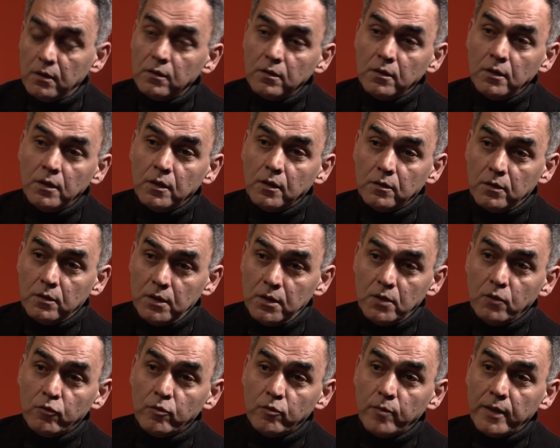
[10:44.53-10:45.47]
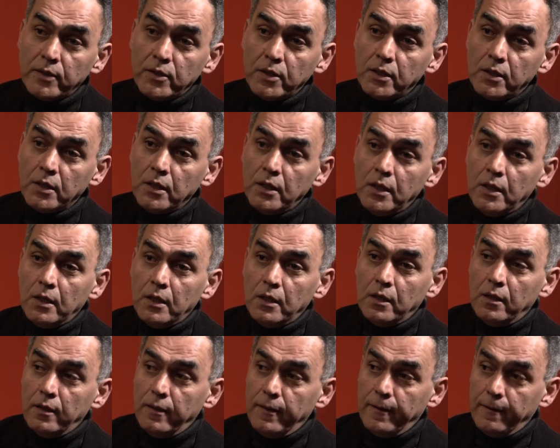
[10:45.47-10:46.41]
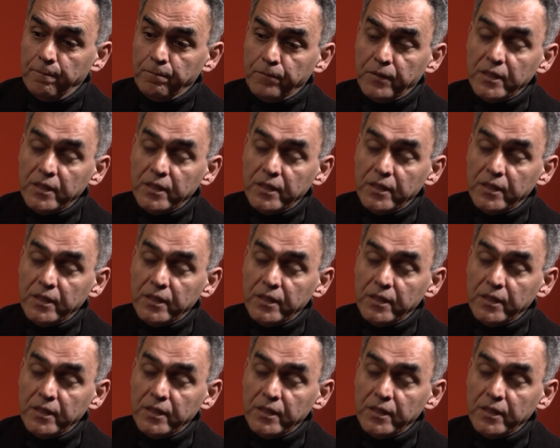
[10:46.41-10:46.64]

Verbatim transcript: you know this Novomatic uh,